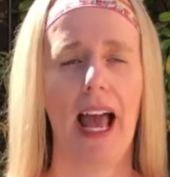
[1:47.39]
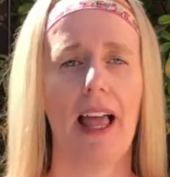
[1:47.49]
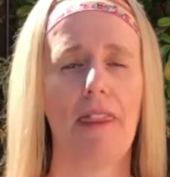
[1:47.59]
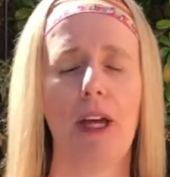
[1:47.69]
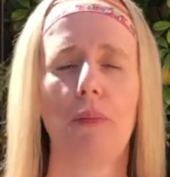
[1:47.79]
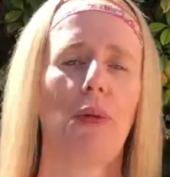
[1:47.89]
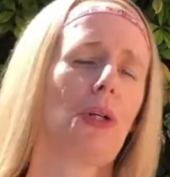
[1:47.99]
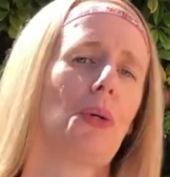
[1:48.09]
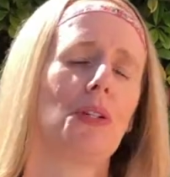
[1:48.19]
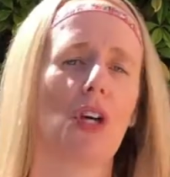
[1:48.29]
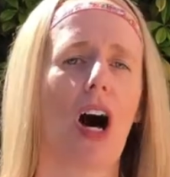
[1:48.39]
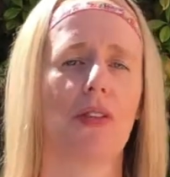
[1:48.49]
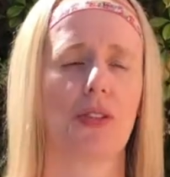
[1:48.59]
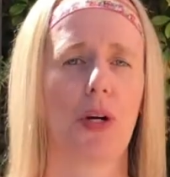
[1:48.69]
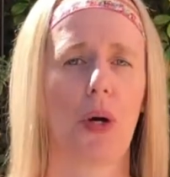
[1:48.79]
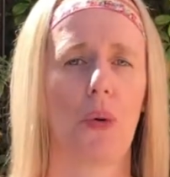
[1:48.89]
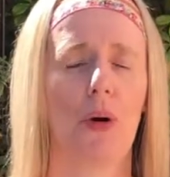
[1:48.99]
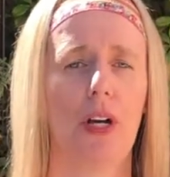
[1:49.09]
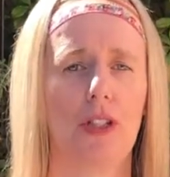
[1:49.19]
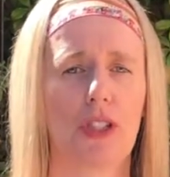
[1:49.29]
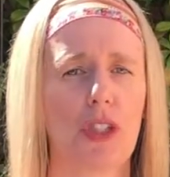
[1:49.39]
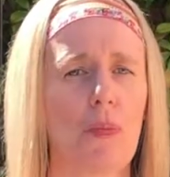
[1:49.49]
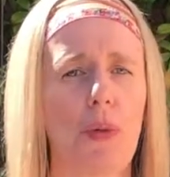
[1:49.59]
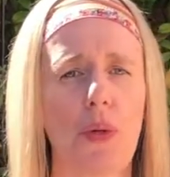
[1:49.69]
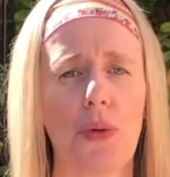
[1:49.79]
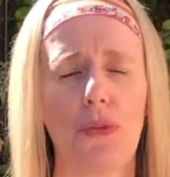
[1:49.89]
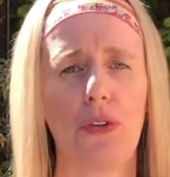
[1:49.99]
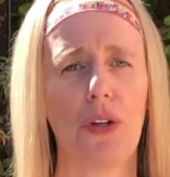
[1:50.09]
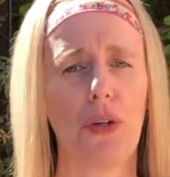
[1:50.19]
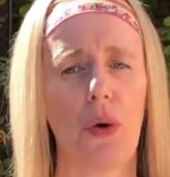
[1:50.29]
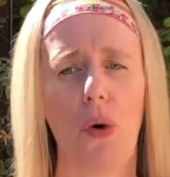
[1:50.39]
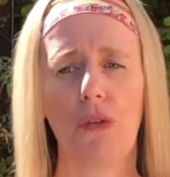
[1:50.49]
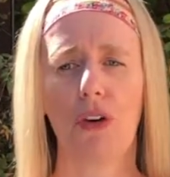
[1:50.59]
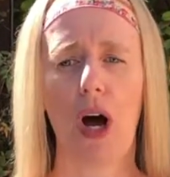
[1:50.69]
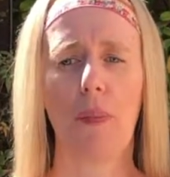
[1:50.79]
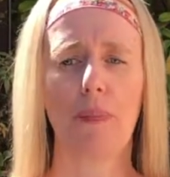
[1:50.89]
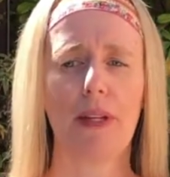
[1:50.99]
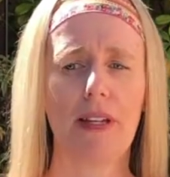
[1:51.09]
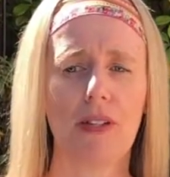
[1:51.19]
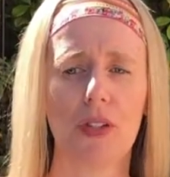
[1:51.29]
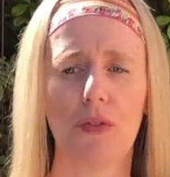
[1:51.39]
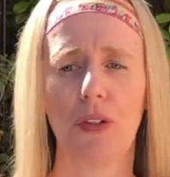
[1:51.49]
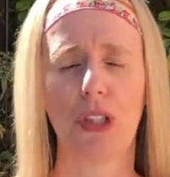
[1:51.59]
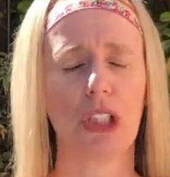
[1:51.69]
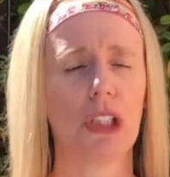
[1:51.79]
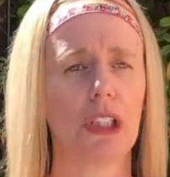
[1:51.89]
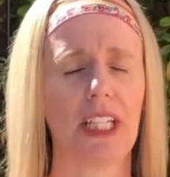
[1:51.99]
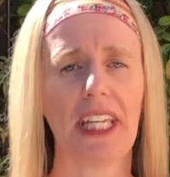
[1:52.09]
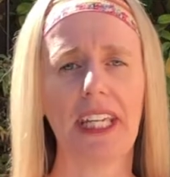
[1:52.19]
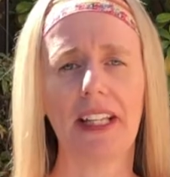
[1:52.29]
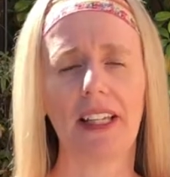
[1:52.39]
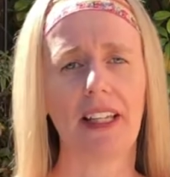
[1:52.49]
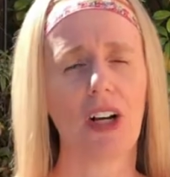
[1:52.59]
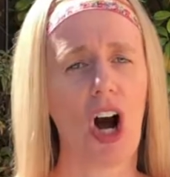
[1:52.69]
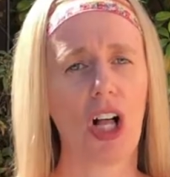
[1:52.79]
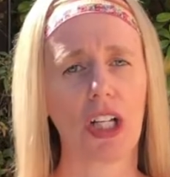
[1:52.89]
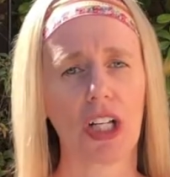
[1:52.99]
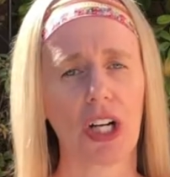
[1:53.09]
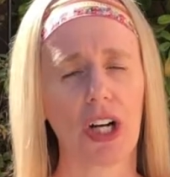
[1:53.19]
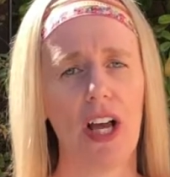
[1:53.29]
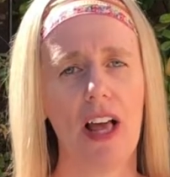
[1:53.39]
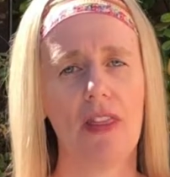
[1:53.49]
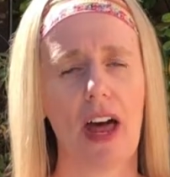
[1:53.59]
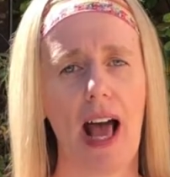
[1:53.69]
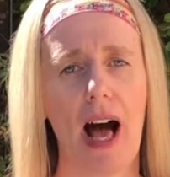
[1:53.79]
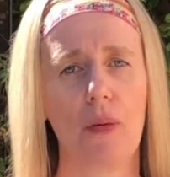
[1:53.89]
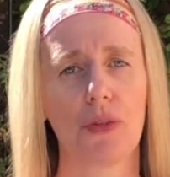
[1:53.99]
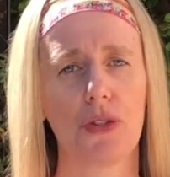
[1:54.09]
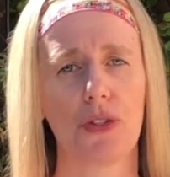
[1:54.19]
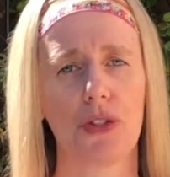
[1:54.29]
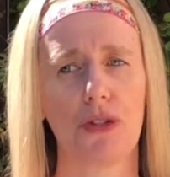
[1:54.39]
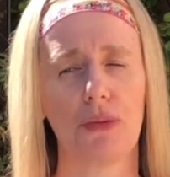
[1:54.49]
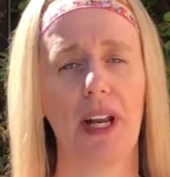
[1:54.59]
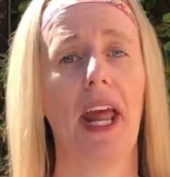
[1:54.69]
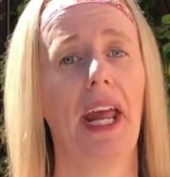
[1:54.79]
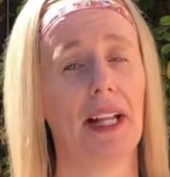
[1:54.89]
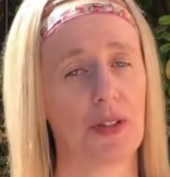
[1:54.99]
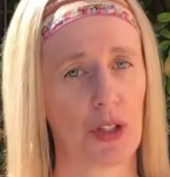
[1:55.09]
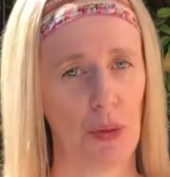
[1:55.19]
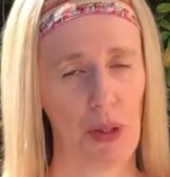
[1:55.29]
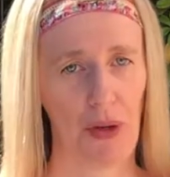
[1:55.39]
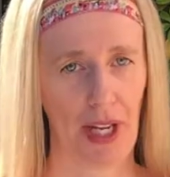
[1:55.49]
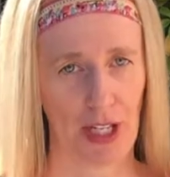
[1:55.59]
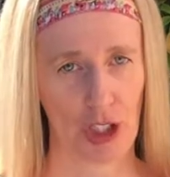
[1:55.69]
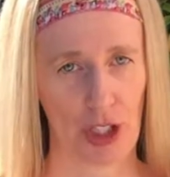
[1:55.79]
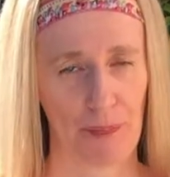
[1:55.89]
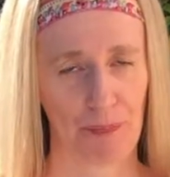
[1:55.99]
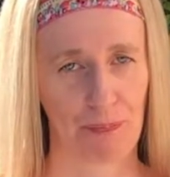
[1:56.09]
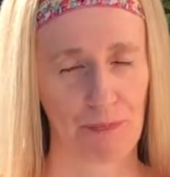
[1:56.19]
And then blue is also just a beautiful, overall peaceful, healing color that helps to enhance communication.